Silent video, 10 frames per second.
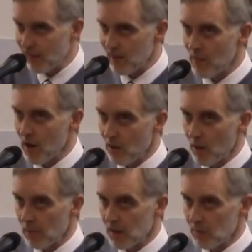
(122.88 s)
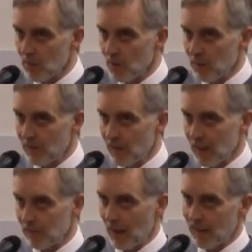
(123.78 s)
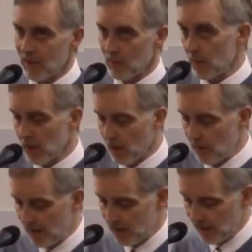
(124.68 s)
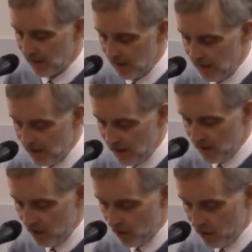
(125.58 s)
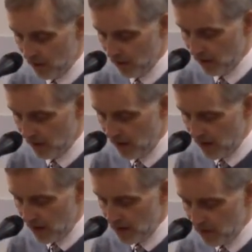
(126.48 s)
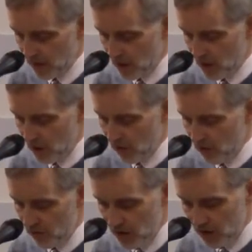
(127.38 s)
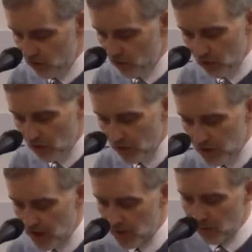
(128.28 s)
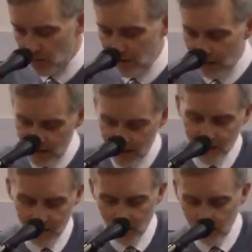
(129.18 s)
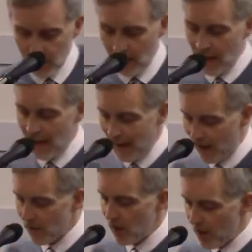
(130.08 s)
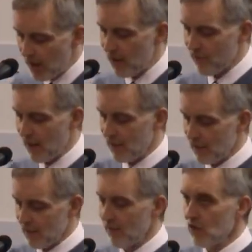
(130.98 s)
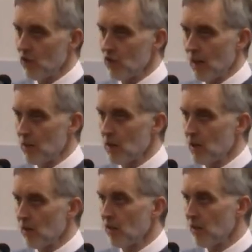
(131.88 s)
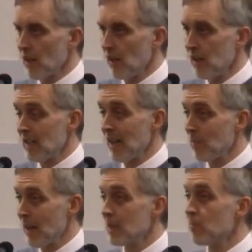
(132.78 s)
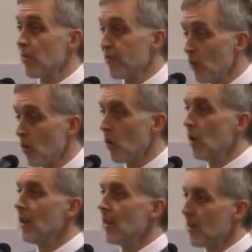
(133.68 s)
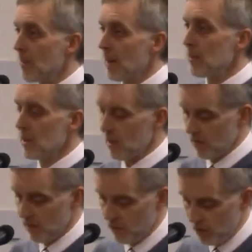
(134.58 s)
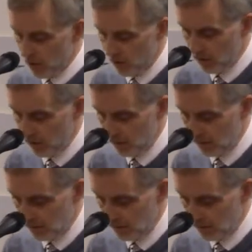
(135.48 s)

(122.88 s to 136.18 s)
your finger in Mark 1, because we will be flicking that there as well, but go back to John chapter 3. I just want to just draw your attention briefly at the start of the sermon to how the early events of John chapters 2 and 3 take place before the baptism of John.